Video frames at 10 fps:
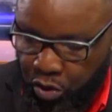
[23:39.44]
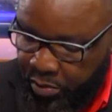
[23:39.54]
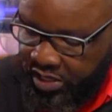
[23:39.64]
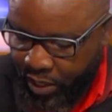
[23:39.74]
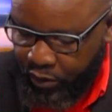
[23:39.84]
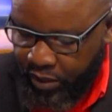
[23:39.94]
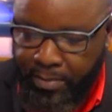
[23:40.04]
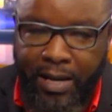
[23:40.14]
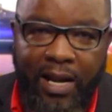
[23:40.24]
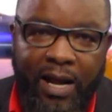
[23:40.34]
job. We are
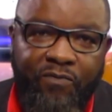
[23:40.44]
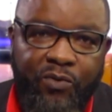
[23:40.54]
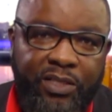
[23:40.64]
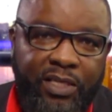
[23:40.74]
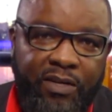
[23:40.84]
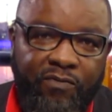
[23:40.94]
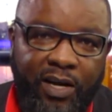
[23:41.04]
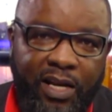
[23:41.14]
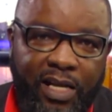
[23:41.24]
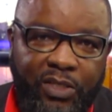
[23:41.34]
talking about unforeseen
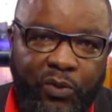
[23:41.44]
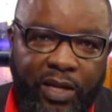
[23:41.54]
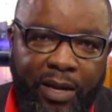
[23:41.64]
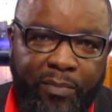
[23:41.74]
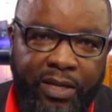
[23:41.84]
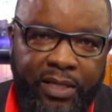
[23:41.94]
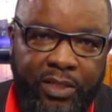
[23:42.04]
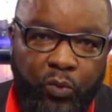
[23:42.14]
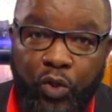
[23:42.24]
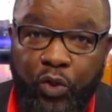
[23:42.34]
financial
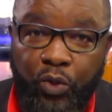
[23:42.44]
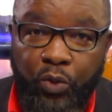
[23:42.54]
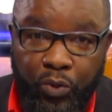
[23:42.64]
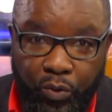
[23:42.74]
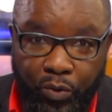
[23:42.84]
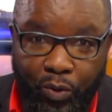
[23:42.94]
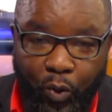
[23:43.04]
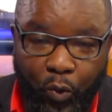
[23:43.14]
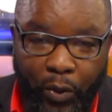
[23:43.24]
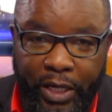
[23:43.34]
liabilities. What do you do
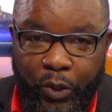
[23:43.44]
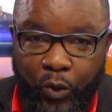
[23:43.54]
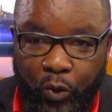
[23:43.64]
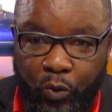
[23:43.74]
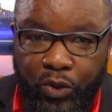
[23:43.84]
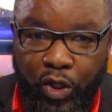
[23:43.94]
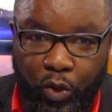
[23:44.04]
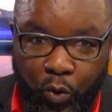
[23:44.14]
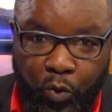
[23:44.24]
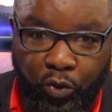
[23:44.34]
when you lose
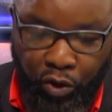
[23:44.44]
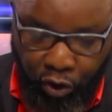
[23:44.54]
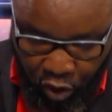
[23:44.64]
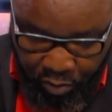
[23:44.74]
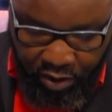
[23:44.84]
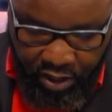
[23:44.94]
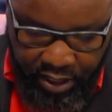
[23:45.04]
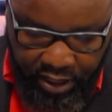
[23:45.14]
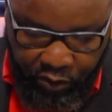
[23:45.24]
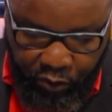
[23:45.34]
your job?
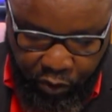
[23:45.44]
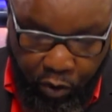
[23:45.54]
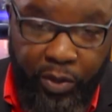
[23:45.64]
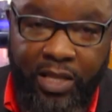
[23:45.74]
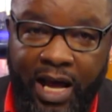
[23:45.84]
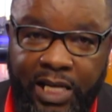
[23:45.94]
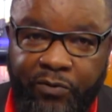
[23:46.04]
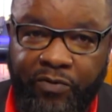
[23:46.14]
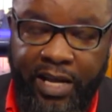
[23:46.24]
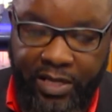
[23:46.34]
In studio with
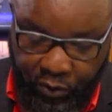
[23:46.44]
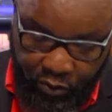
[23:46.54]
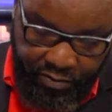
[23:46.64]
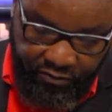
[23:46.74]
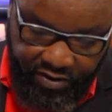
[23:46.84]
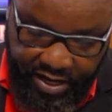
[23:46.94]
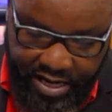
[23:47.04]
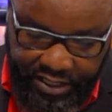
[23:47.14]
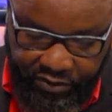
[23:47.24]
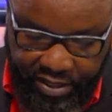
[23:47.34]
us via Zoom,
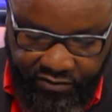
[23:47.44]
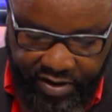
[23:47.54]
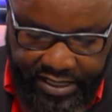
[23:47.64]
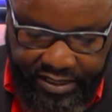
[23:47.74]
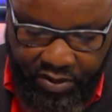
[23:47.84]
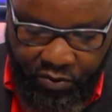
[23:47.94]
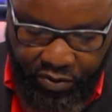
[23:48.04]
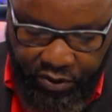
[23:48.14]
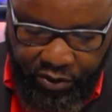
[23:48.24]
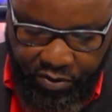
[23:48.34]
financial advisor
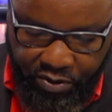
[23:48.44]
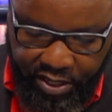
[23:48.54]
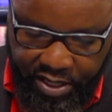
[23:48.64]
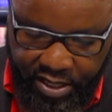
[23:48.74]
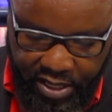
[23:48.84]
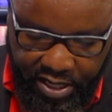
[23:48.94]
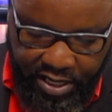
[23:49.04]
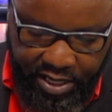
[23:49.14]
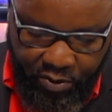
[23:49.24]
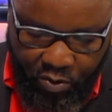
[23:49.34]
Ruth Njoroge,
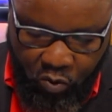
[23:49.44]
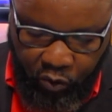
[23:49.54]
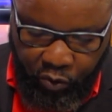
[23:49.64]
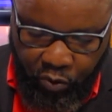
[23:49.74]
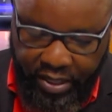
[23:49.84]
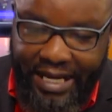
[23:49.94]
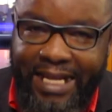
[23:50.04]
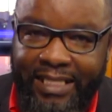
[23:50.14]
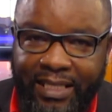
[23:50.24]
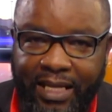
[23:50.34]
and also
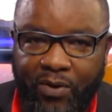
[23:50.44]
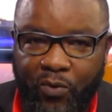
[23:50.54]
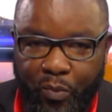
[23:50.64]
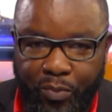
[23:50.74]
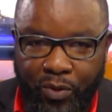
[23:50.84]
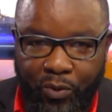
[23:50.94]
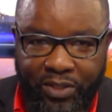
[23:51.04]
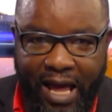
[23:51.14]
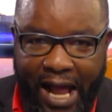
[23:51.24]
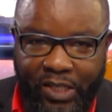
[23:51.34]
Liz Kerubo,
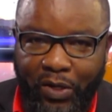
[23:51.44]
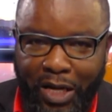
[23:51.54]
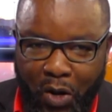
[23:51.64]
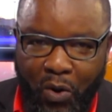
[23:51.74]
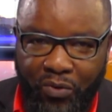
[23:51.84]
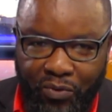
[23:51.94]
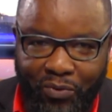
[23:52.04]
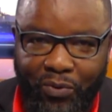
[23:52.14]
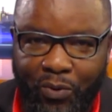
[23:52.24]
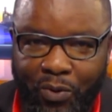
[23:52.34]
who's actually gone
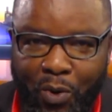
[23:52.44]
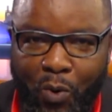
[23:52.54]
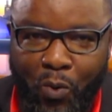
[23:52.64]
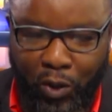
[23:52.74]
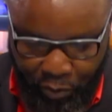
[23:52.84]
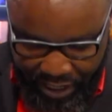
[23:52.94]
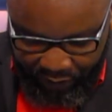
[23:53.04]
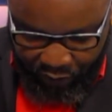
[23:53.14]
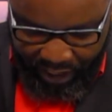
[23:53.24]
through what we are